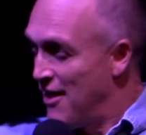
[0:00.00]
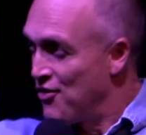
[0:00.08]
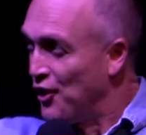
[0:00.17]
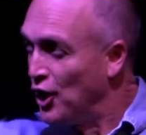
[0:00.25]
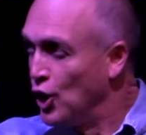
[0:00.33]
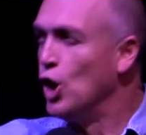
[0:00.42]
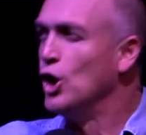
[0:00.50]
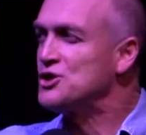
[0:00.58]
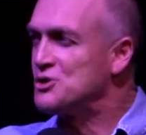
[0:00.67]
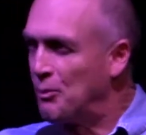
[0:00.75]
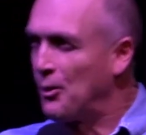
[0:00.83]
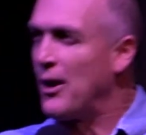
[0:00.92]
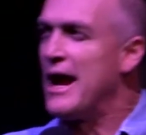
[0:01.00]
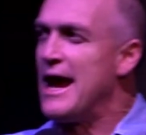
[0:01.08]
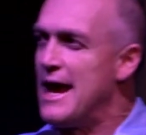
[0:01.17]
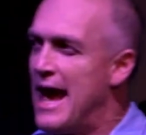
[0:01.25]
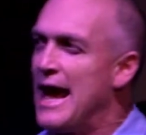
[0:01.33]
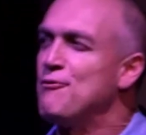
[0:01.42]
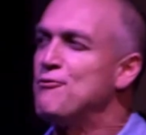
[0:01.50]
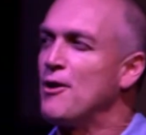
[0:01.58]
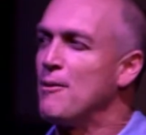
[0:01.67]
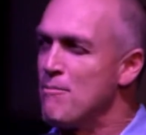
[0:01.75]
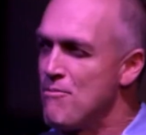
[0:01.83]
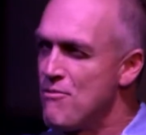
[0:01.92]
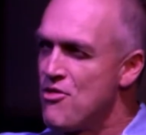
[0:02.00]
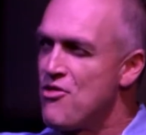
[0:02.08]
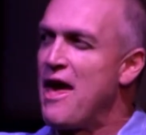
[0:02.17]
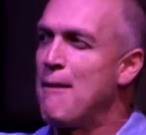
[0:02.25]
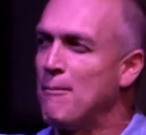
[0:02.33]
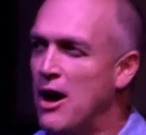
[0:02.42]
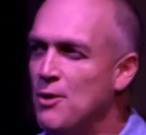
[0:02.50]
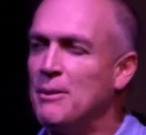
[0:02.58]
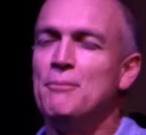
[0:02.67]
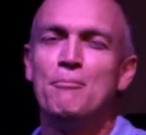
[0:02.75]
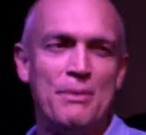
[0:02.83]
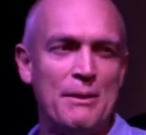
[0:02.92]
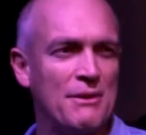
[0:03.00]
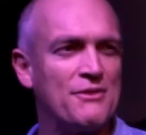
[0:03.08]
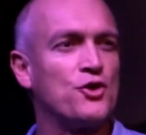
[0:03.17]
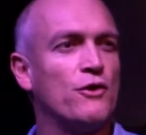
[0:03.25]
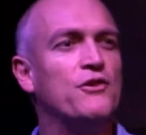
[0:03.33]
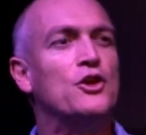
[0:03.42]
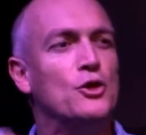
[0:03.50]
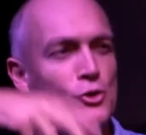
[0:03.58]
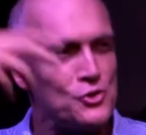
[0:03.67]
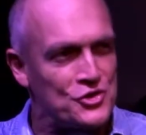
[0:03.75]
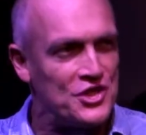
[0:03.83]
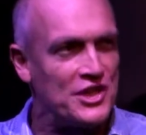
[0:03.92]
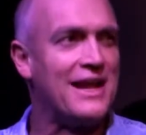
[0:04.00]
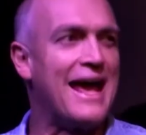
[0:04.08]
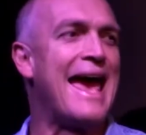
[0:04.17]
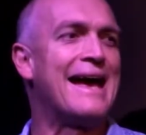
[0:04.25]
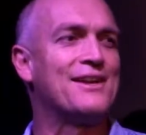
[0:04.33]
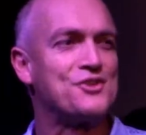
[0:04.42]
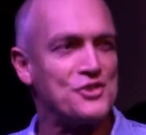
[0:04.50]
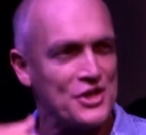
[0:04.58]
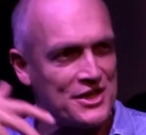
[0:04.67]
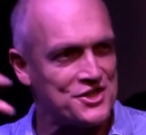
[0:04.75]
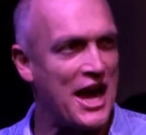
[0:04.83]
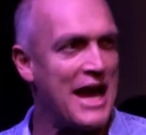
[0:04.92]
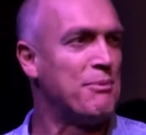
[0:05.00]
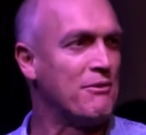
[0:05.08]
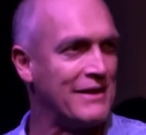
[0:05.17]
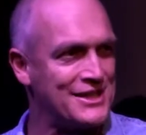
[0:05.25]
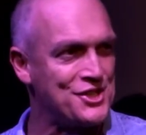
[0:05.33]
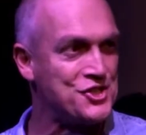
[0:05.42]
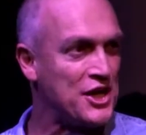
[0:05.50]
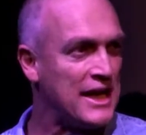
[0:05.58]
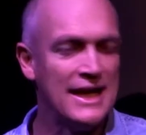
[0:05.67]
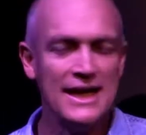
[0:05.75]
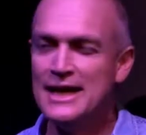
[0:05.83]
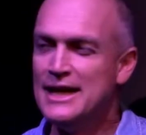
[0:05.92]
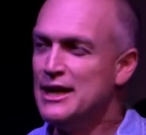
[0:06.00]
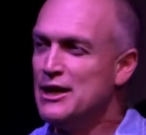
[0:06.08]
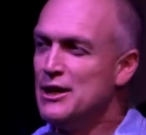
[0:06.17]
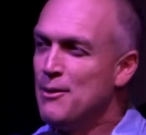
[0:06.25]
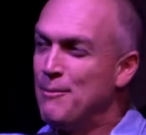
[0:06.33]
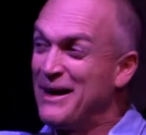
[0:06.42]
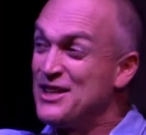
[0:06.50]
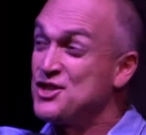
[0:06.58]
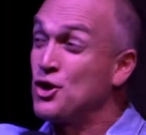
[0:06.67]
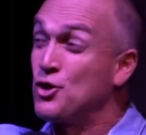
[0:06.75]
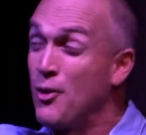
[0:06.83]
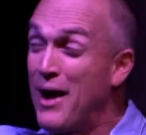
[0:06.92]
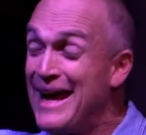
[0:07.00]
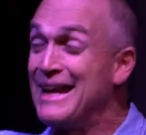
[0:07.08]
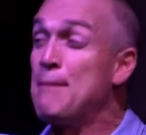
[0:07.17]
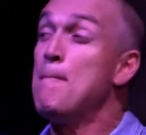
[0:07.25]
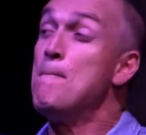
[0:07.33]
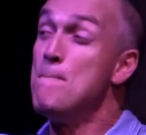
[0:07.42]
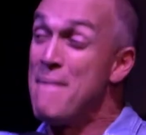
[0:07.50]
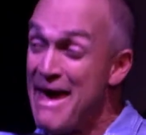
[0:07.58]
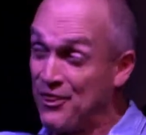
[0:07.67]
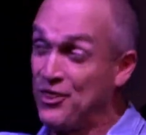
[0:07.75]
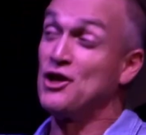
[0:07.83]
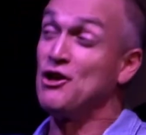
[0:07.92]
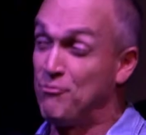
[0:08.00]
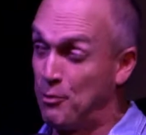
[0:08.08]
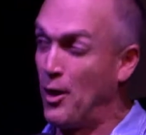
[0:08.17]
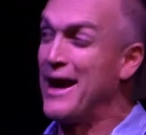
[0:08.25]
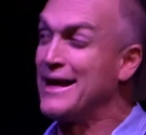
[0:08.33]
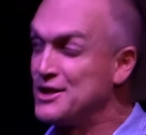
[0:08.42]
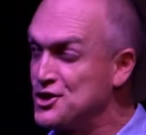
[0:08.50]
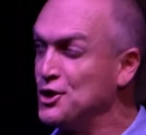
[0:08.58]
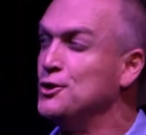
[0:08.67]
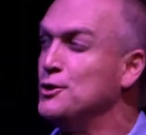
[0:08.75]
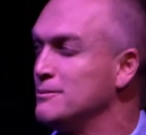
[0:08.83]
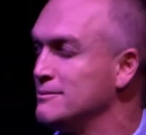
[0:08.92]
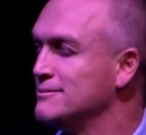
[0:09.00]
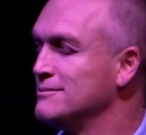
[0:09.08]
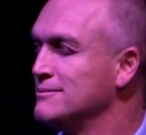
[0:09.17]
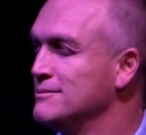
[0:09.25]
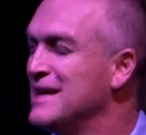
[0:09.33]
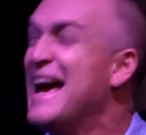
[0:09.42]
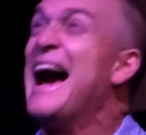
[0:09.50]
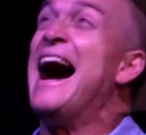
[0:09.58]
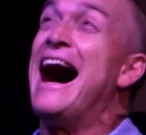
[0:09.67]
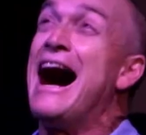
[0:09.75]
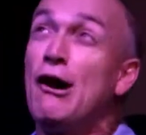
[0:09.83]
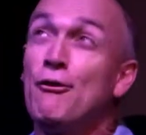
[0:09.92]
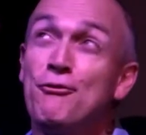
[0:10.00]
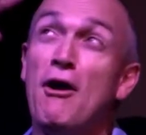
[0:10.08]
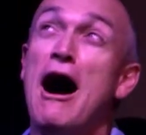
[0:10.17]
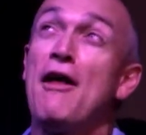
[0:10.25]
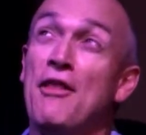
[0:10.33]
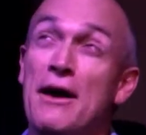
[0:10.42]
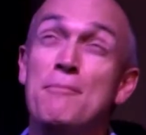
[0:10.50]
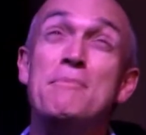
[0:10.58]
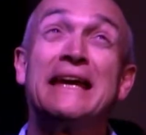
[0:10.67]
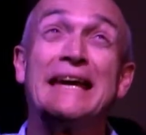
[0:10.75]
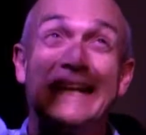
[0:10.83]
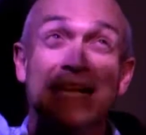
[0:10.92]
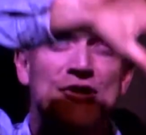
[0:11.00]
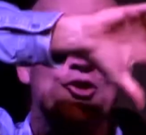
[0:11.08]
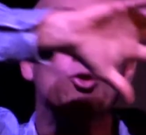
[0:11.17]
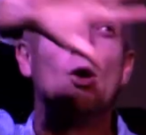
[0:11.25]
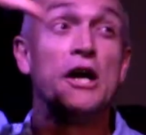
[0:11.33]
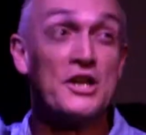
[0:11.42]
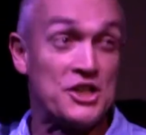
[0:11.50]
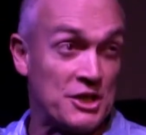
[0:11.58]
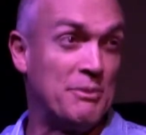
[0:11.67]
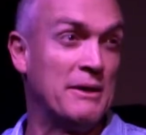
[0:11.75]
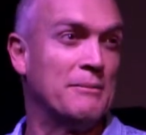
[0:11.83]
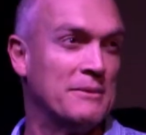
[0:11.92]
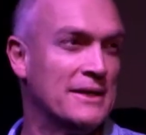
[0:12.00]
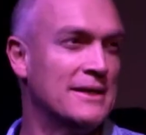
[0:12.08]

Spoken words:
the Lord's Prayer, and from that moment, people have sort of used it as a type of liturgy. But it's a great method of praying too. Our Father, beginning to worship Him.